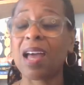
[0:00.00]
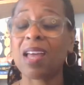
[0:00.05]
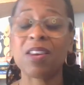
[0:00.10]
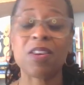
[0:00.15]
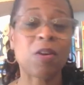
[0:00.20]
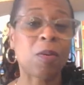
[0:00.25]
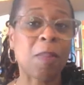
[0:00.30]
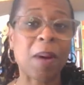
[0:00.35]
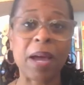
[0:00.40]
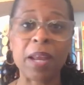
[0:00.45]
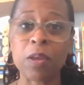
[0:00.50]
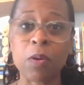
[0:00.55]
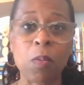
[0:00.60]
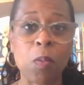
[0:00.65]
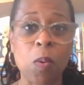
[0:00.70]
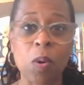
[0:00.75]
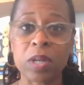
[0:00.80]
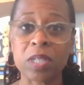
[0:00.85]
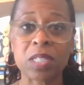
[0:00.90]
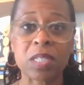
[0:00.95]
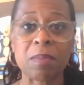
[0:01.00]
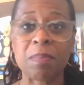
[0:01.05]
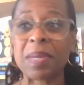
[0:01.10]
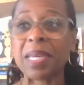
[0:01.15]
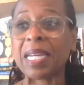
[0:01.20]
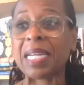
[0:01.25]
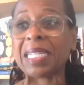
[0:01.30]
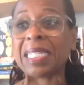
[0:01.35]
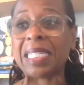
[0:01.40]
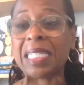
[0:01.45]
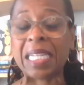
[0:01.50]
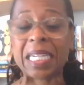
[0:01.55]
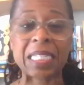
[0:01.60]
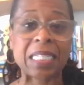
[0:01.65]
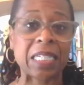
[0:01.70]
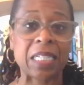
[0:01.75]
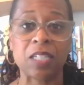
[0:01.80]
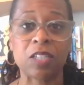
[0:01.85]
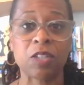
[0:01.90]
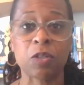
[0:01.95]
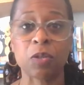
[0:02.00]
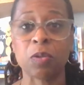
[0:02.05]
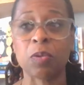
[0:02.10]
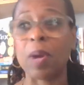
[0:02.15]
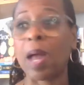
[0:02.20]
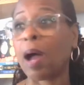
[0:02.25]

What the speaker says: Nobody wants to be addicted to